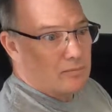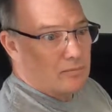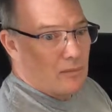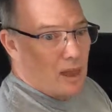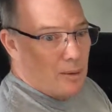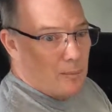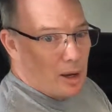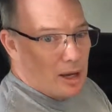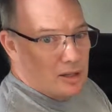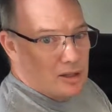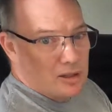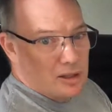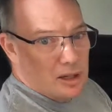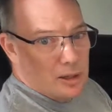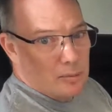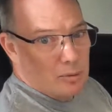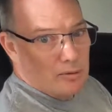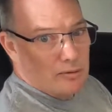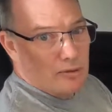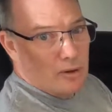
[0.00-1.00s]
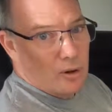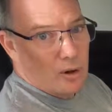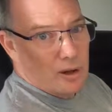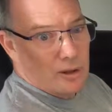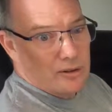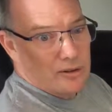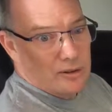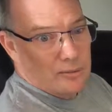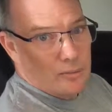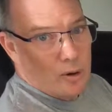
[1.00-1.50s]
MHD
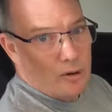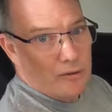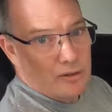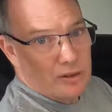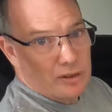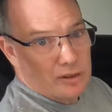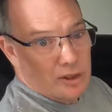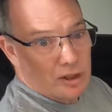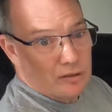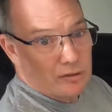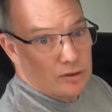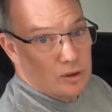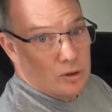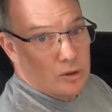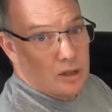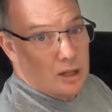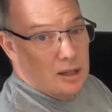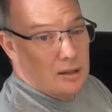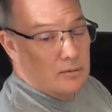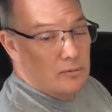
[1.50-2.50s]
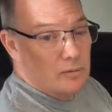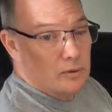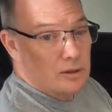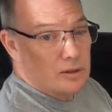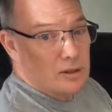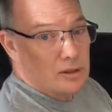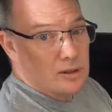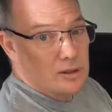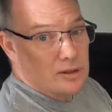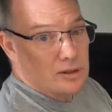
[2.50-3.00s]
provides some off-the-shelf tuning,
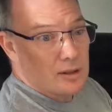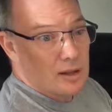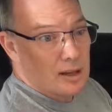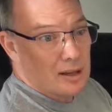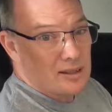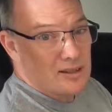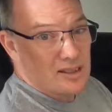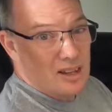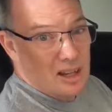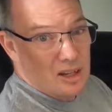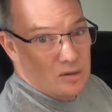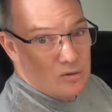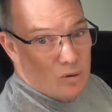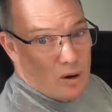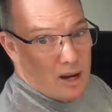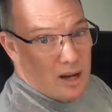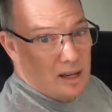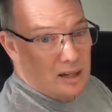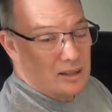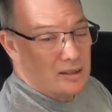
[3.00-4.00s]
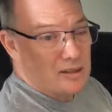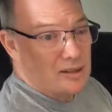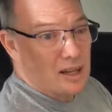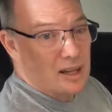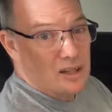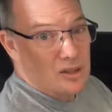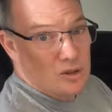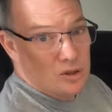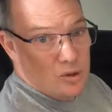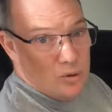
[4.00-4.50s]
which is stage 1 and
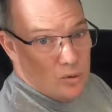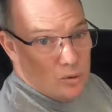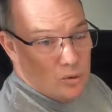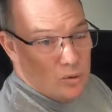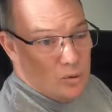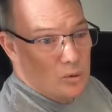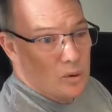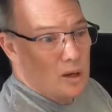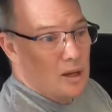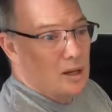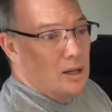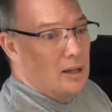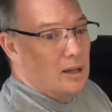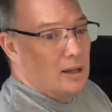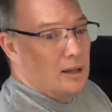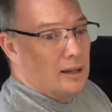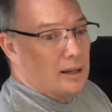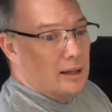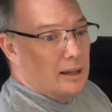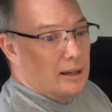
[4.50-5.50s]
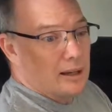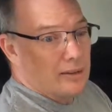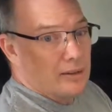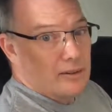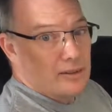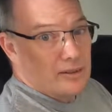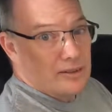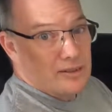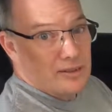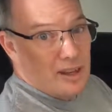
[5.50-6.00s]
stage 2.
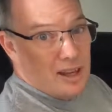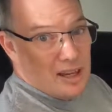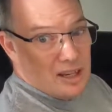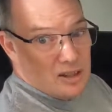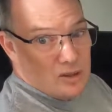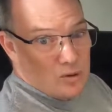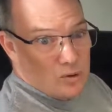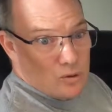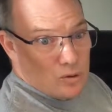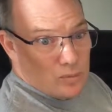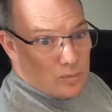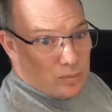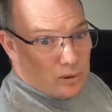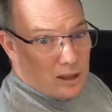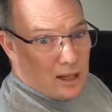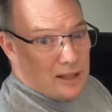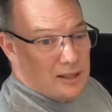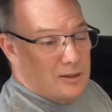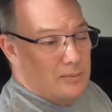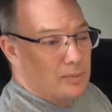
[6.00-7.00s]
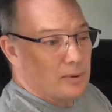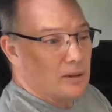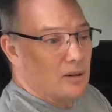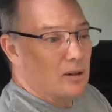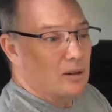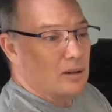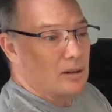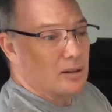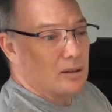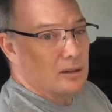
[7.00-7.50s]
There's a stage 2 plus, but
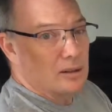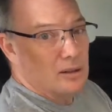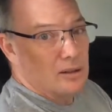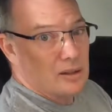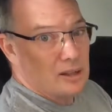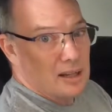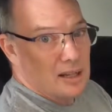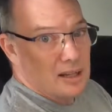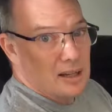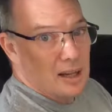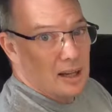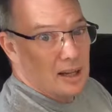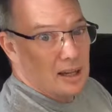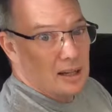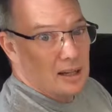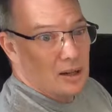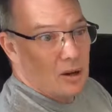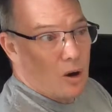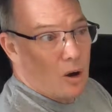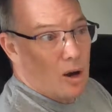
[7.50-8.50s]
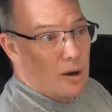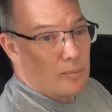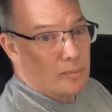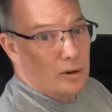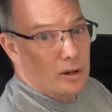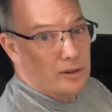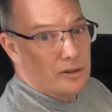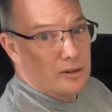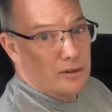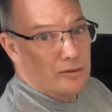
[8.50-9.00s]
you need a high
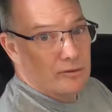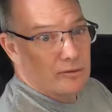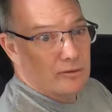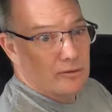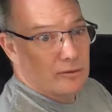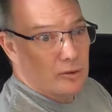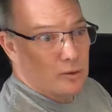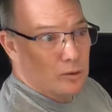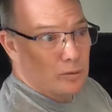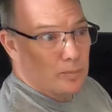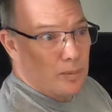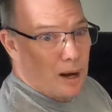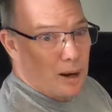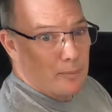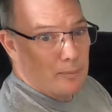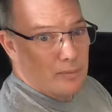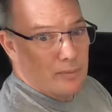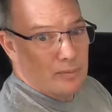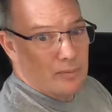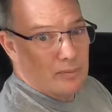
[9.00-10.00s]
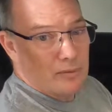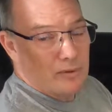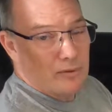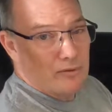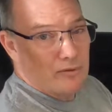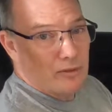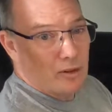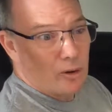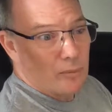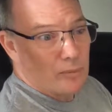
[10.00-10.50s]
pressure fuel pump
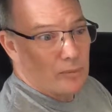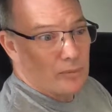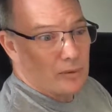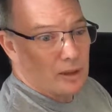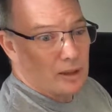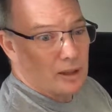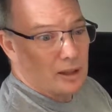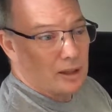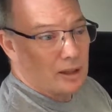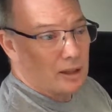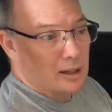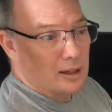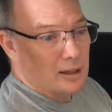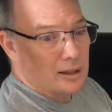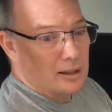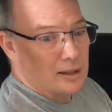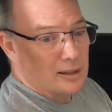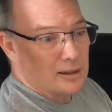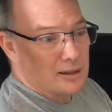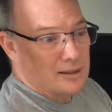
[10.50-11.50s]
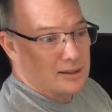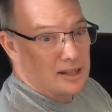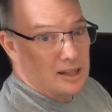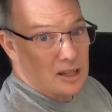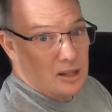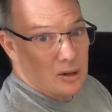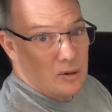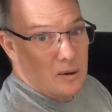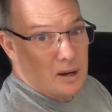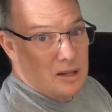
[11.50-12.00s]
from the
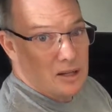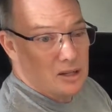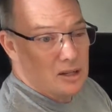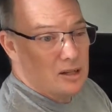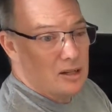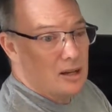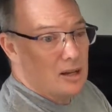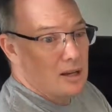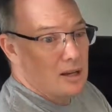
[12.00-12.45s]
TU engine,